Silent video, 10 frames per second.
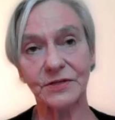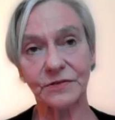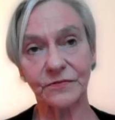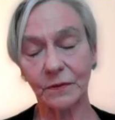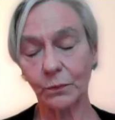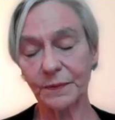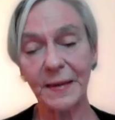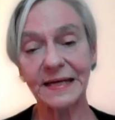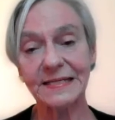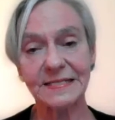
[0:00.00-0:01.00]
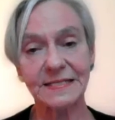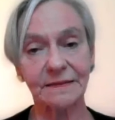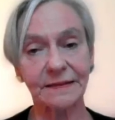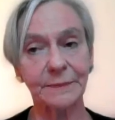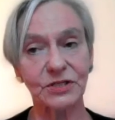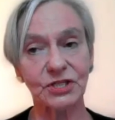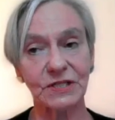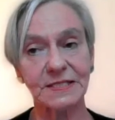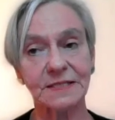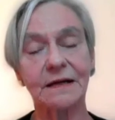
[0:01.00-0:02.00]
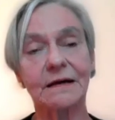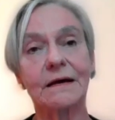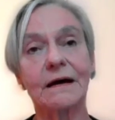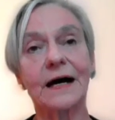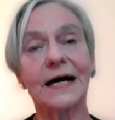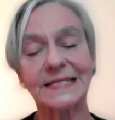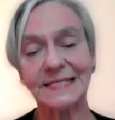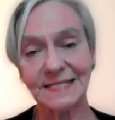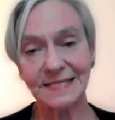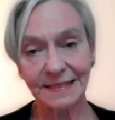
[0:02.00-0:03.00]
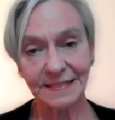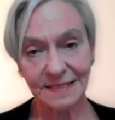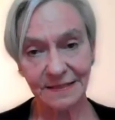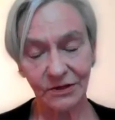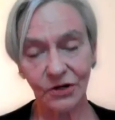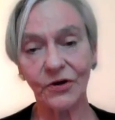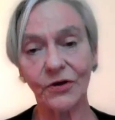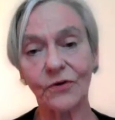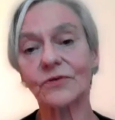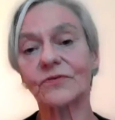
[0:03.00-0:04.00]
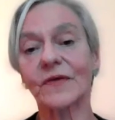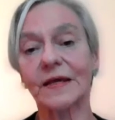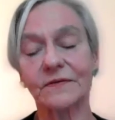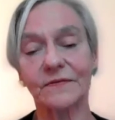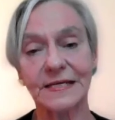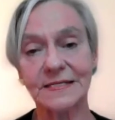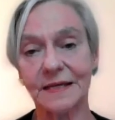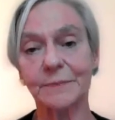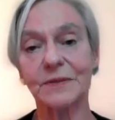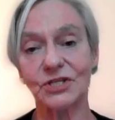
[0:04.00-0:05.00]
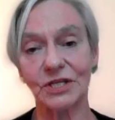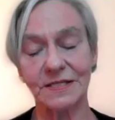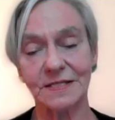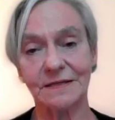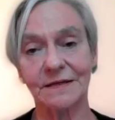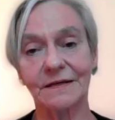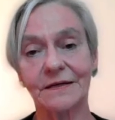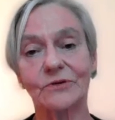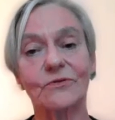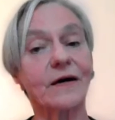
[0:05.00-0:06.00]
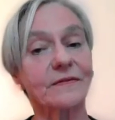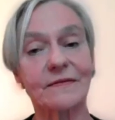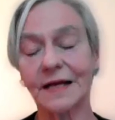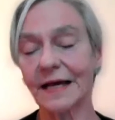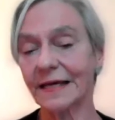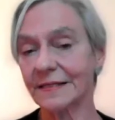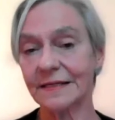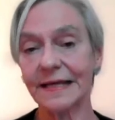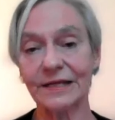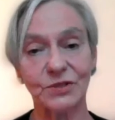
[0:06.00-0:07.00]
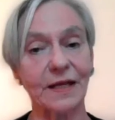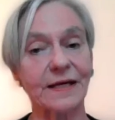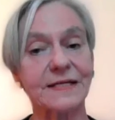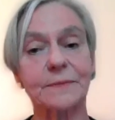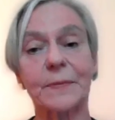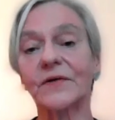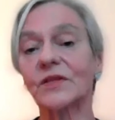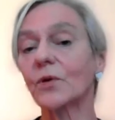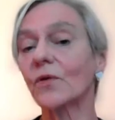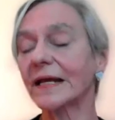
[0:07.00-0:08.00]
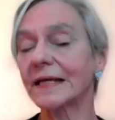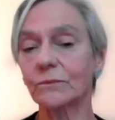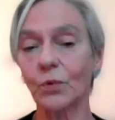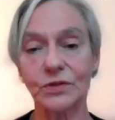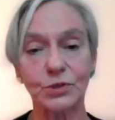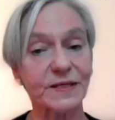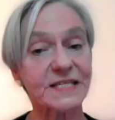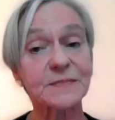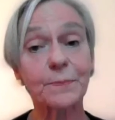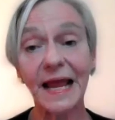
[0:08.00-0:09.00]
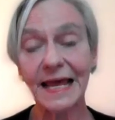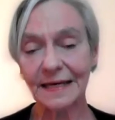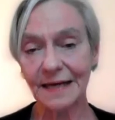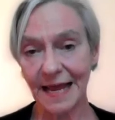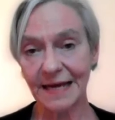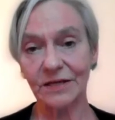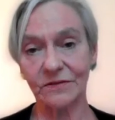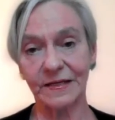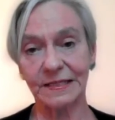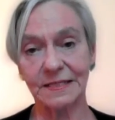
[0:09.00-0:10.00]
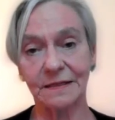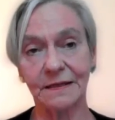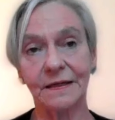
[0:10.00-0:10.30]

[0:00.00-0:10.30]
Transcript: with many still images, I sense the choreography of these images rather than I intellectualize about them, or I want to explain any of it.